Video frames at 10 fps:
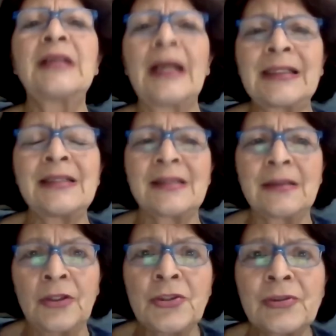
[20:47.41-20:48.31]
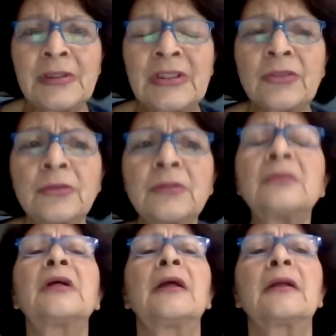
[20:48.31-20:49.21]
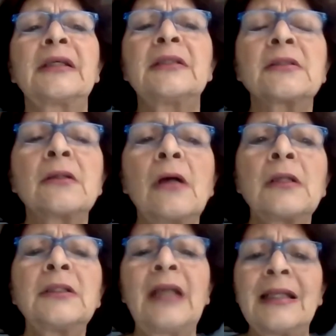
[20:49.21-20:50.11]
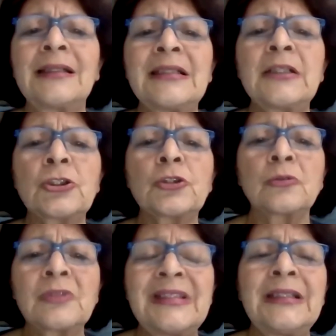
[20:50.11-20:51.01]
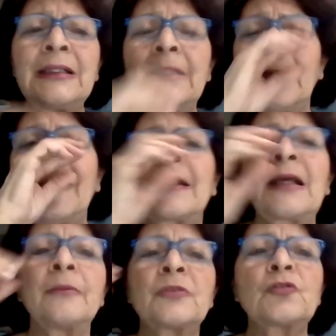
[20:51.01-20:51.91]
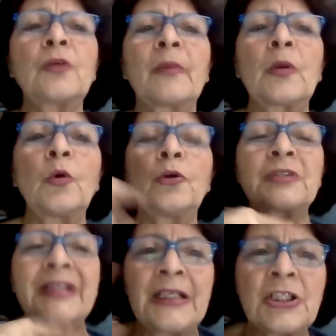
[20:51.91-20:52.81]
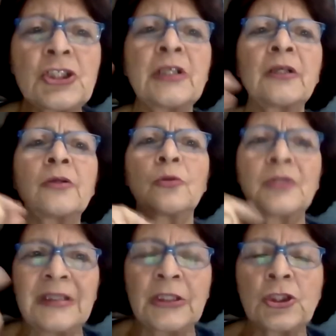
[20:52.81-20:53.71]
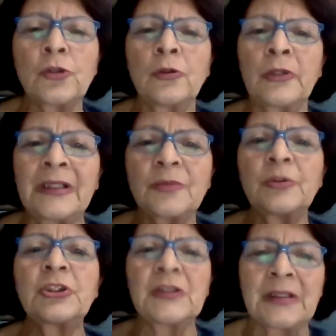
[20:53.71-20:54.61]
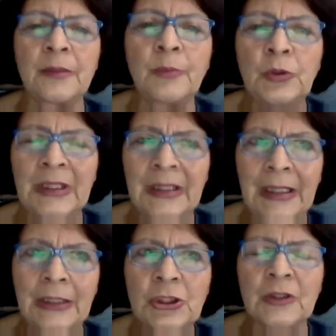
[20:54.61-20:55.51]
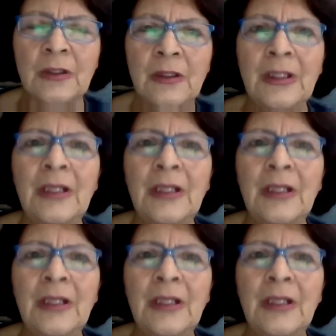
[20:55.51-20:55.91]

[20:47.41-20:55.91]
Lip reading: Gan is a nursery school, kindergarten, and Tikshulti comes from the word Kesher or Tikshoret, which is communication,